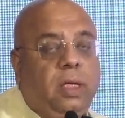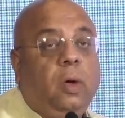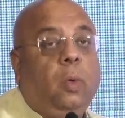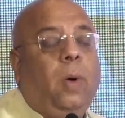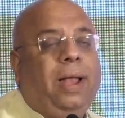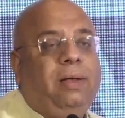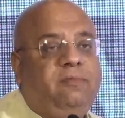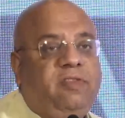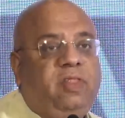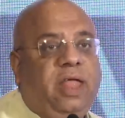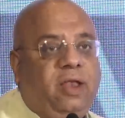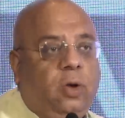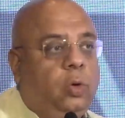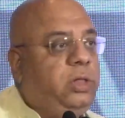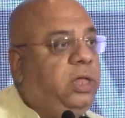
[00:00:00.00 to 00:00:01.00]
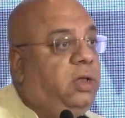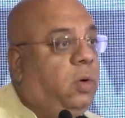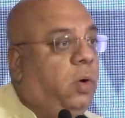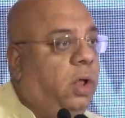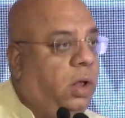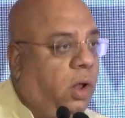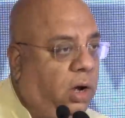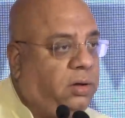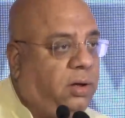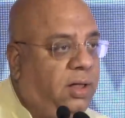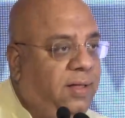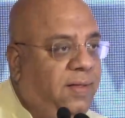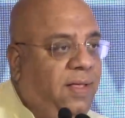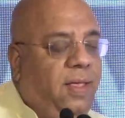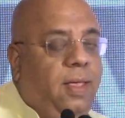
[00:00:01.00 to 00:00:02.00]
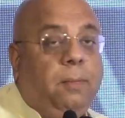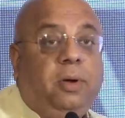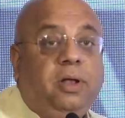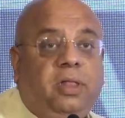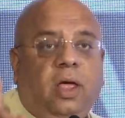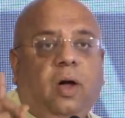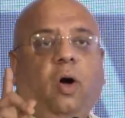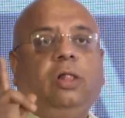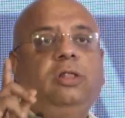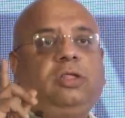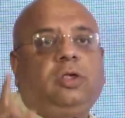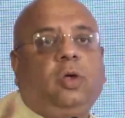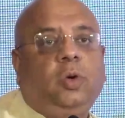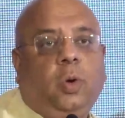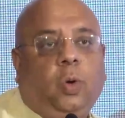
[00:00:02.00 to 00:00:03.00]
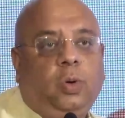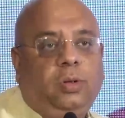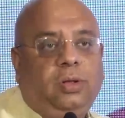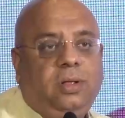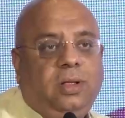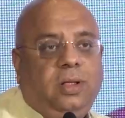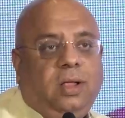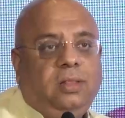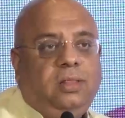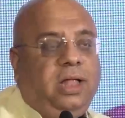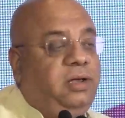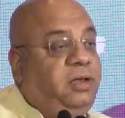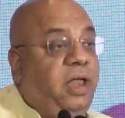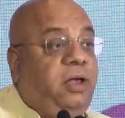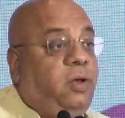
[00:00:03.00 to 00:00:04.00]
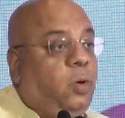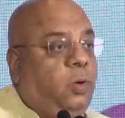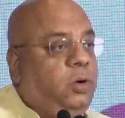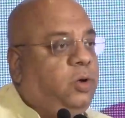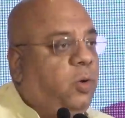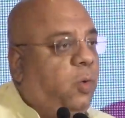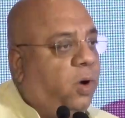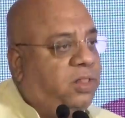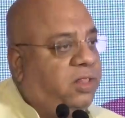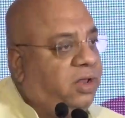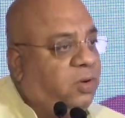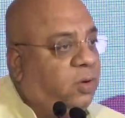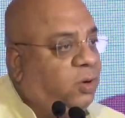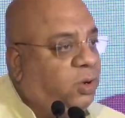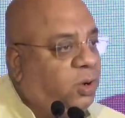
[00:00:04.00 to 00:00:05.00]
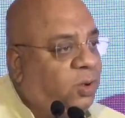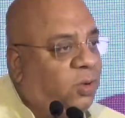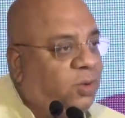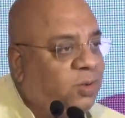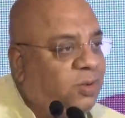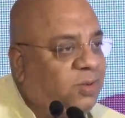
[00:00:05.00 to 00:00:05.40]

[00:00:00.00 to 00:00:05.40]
While we, they know they know a lot, but they also know that they don't know what they don't know.